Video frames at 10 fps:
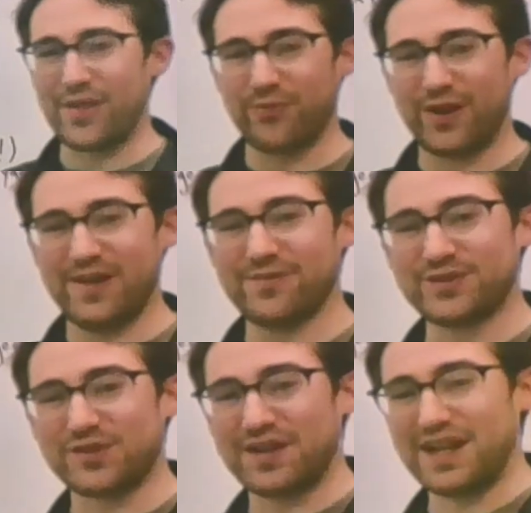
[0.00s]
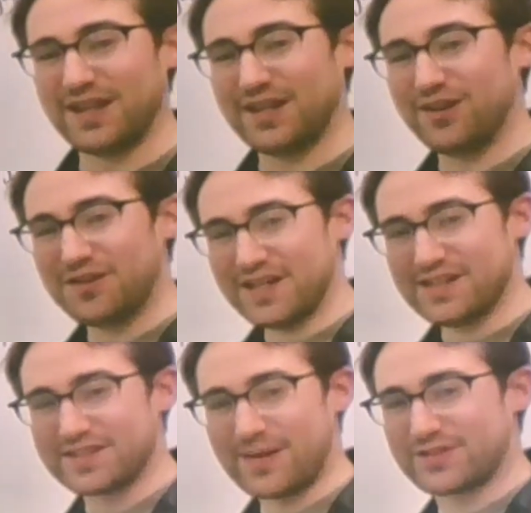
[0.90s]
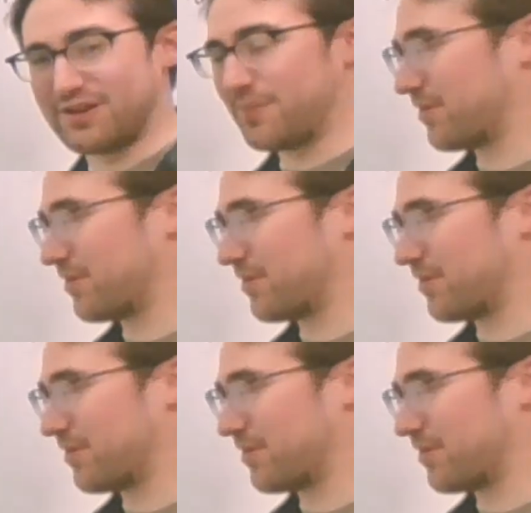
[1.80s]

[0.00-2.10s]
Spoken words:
3 of them, so I need a little subscript